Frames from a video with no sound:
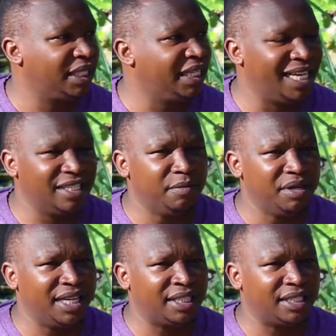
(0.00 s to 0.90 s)
It doesn't
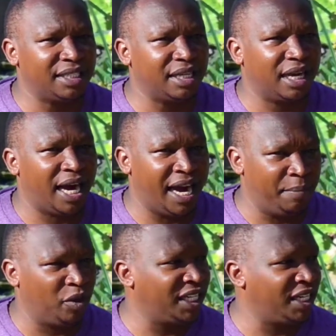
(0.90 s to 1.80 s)
mean that I
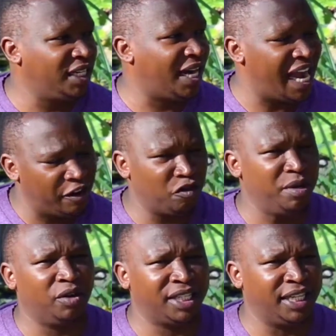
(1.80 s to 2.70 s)
am hotelier, I have to
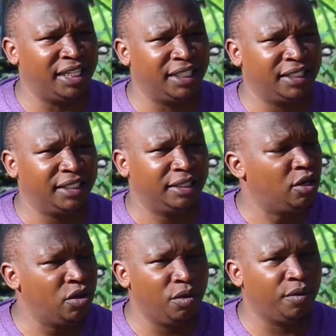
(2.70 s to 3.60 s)
be a hotelier.
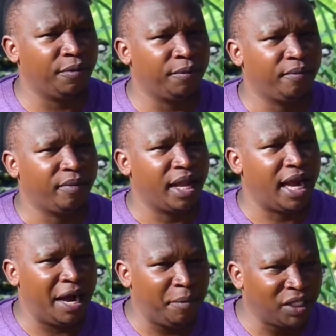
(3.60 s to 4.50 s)
No.
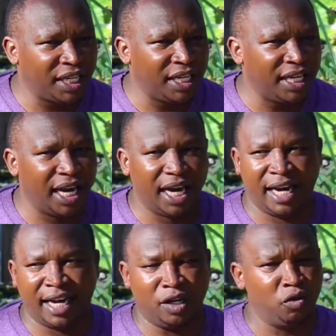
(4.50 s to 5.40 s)
I'm a hotelier, I
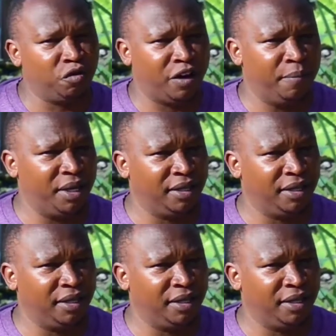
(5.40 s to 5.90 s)
can do farming.